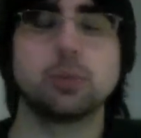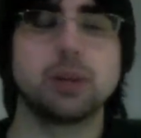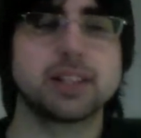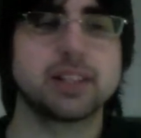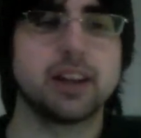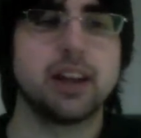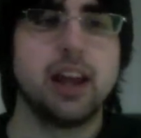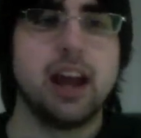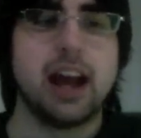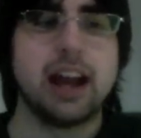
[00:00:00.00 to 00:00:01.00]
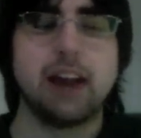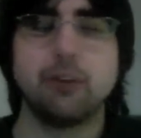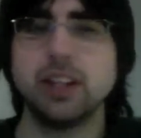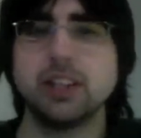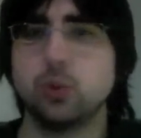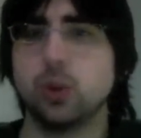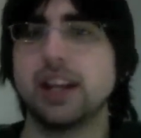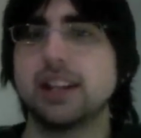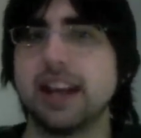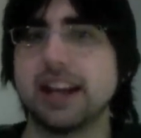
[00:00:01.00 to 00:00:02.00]
But I really do
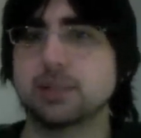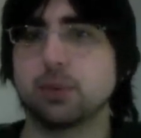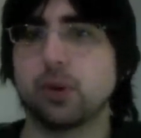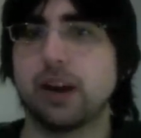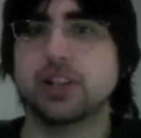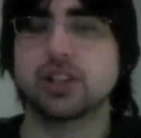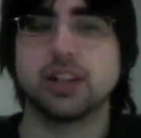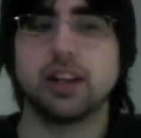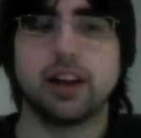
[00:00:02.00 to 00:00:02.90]
like the exploration.